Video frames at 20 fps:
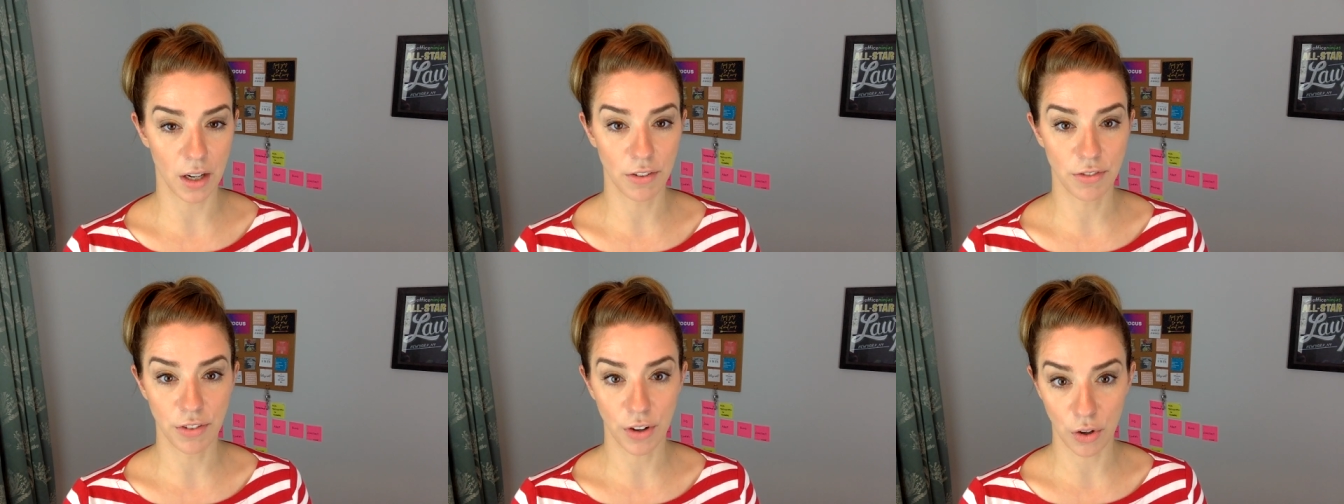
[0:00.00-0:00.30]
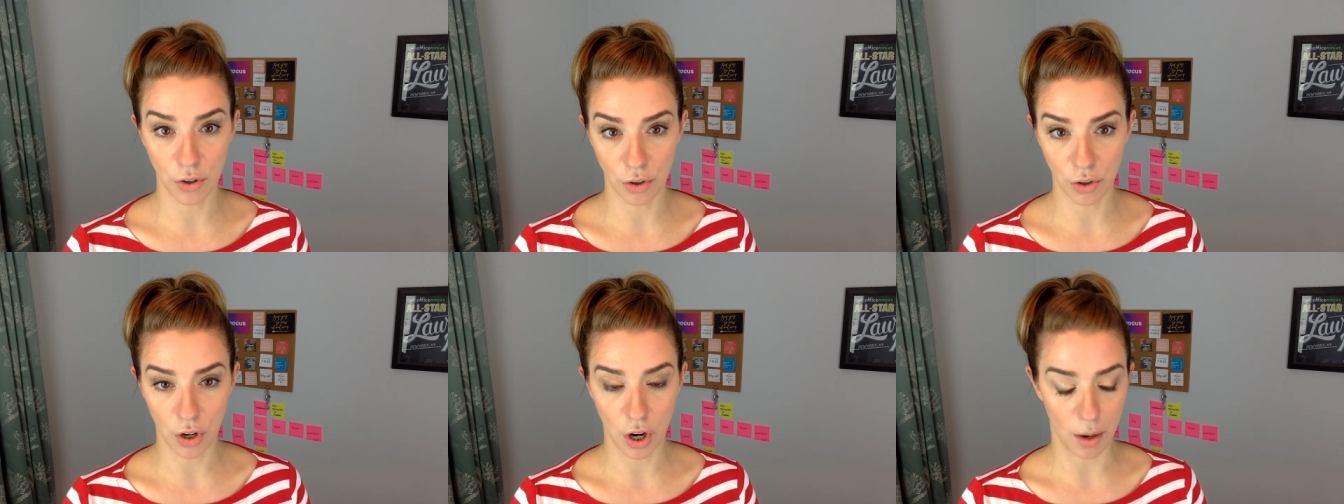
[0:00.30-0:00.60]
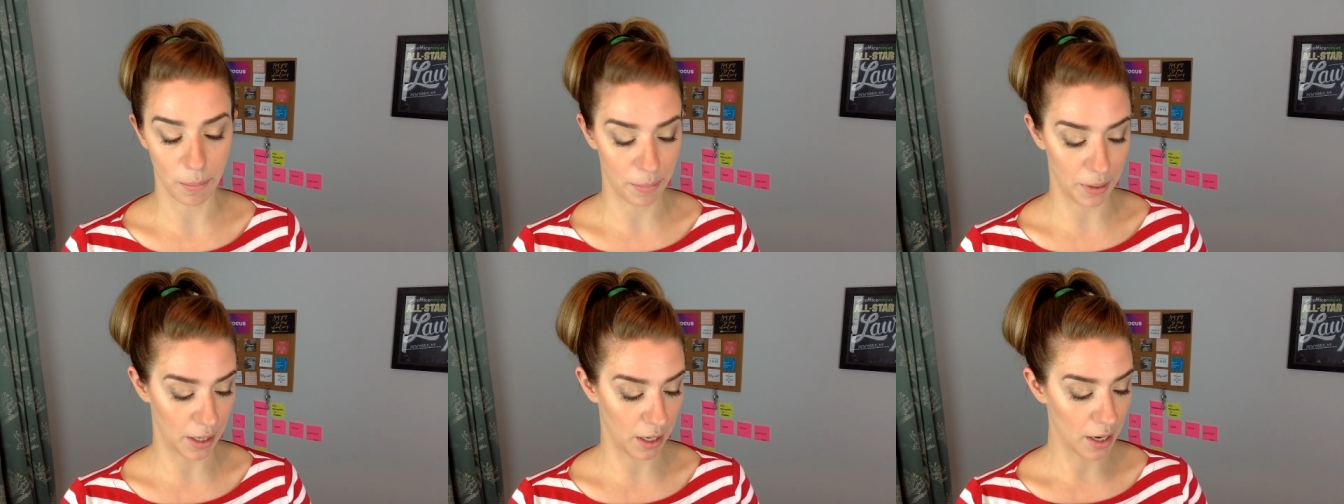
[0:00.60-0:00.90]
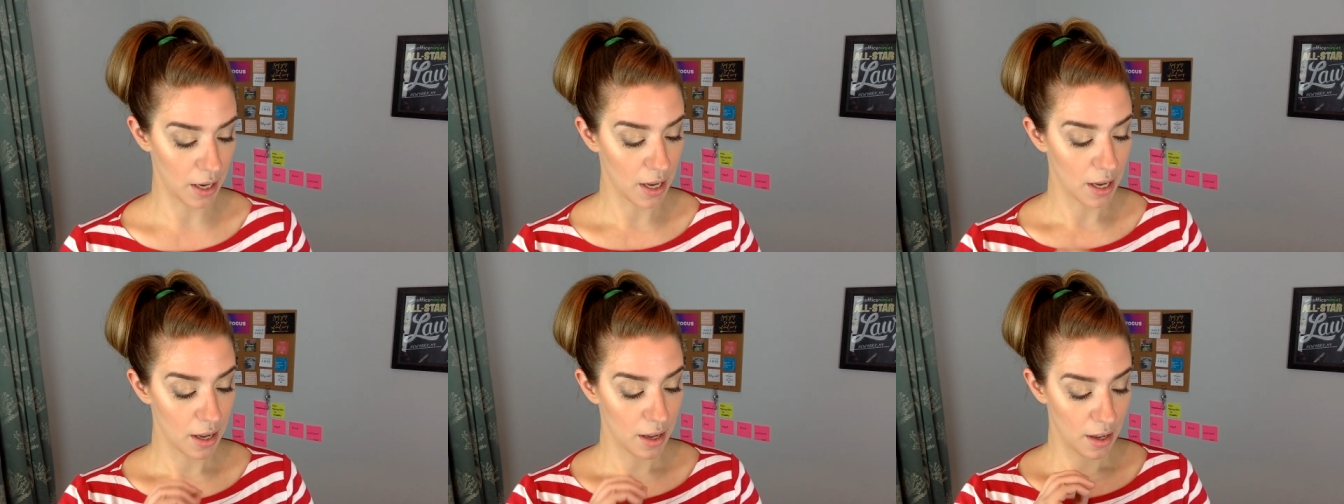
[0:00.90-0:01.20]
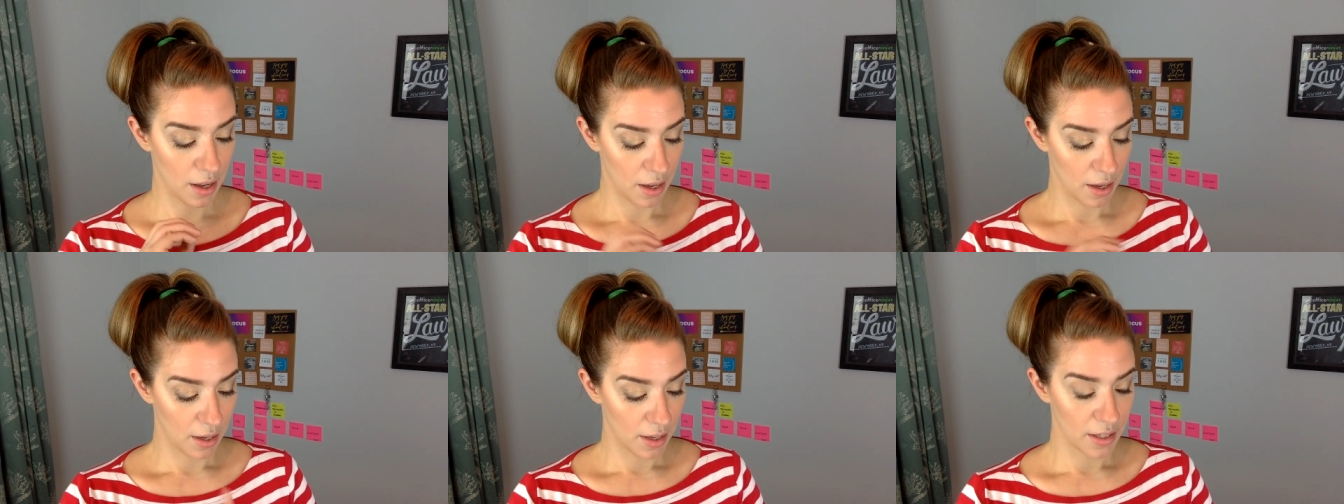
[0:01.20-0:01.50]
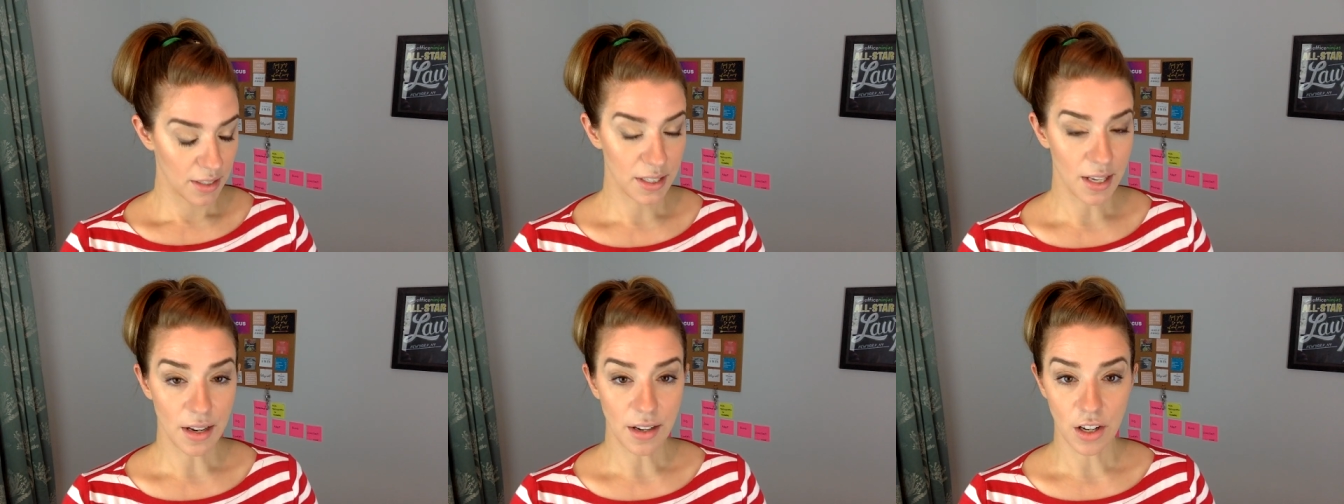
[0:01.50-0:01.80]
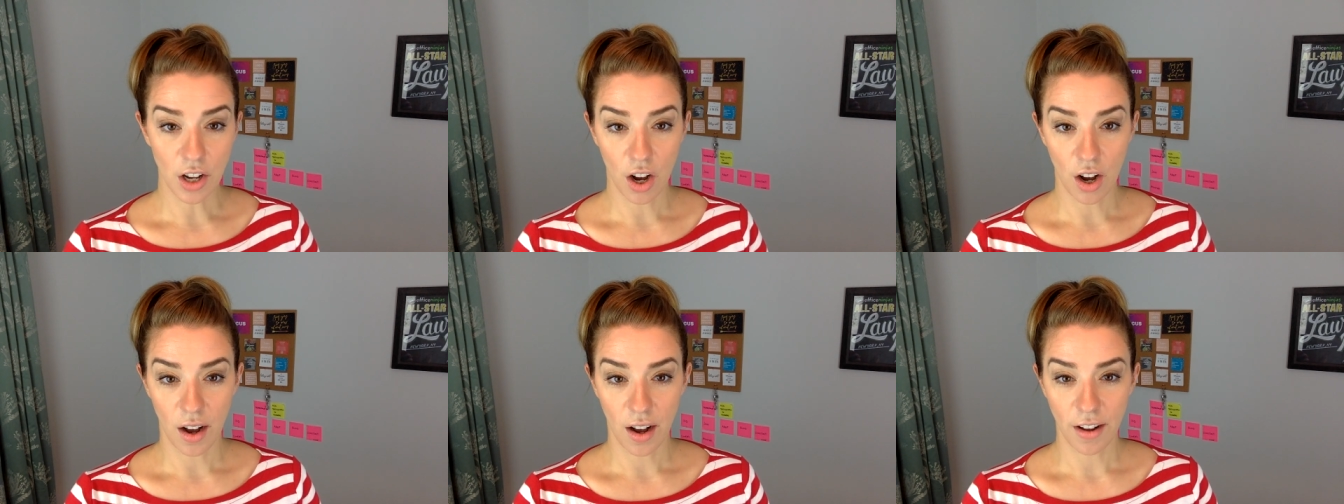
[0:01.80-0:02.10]
a photocopy, send
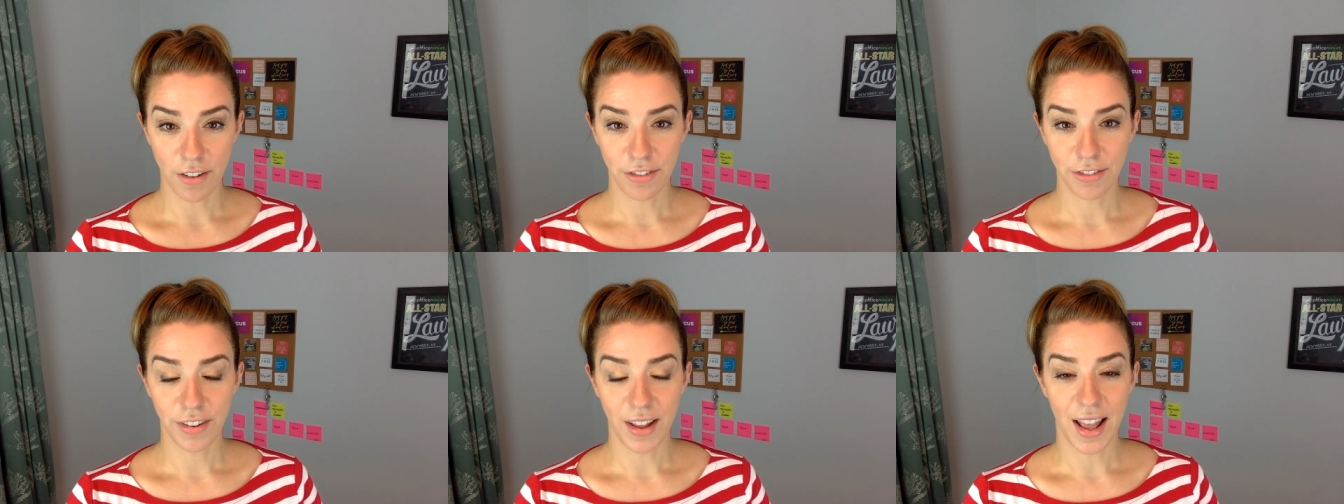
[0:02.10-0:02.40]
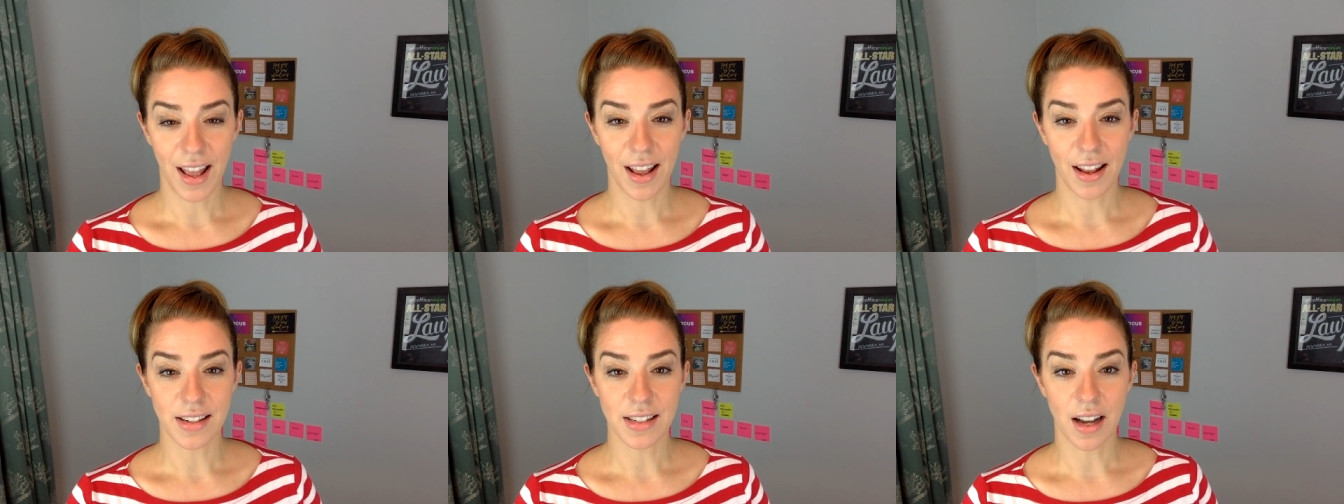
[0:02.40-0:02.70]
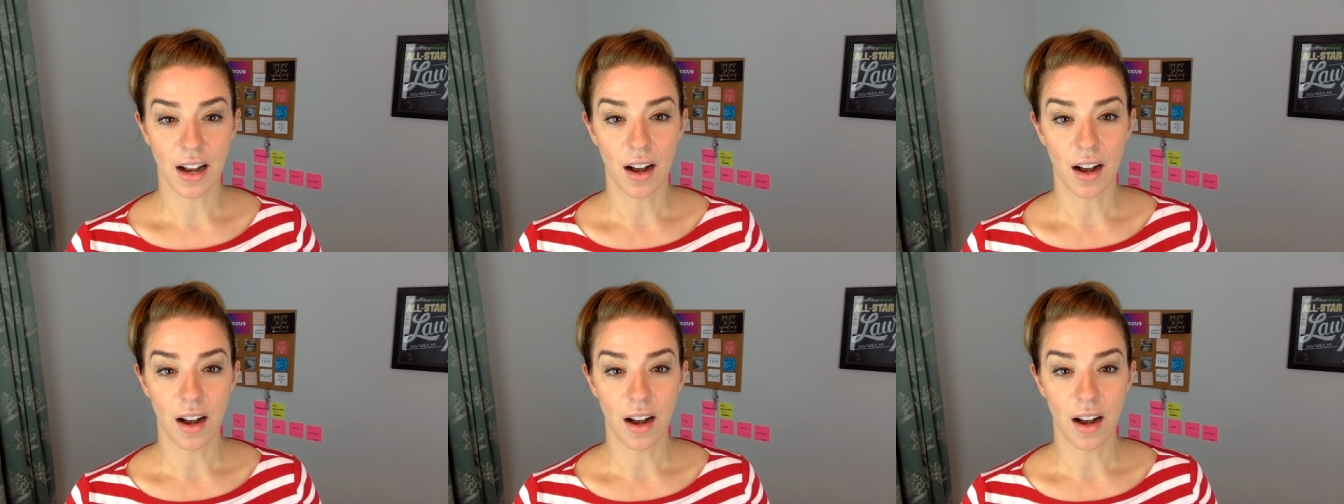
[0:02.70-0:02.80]
it off, and